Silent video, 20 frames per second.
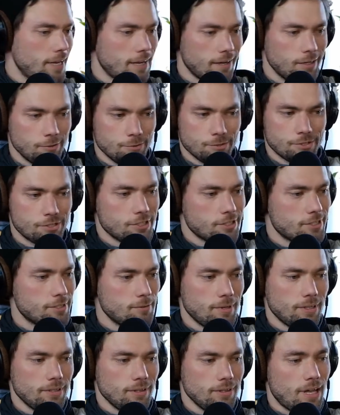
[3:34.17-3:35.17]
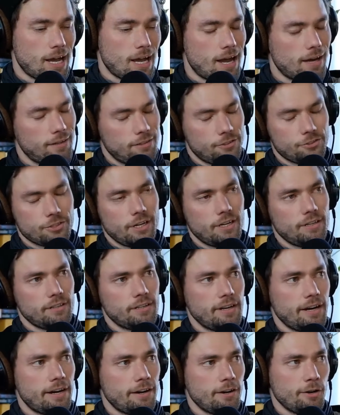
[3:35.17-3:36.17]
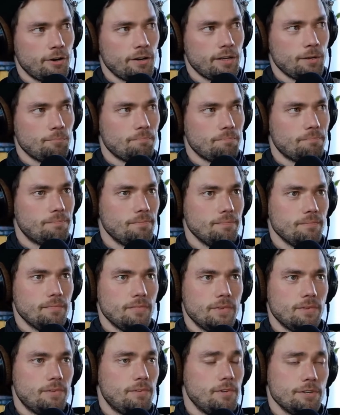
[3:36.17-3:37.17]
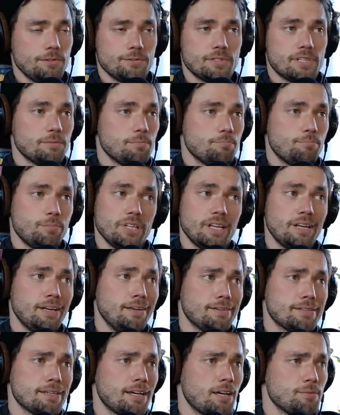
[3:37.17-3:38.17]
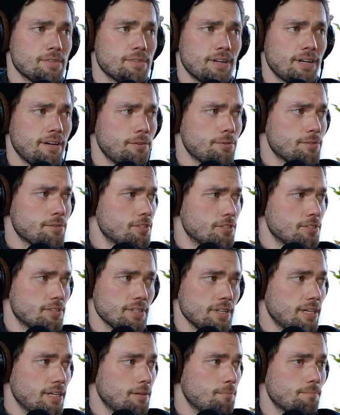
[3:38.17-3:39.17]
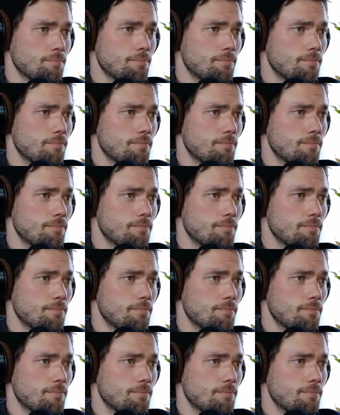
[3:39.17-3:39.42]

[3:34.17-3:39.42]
yeah, it was just a lot of trial and error. And there's plenty of times that I was just like,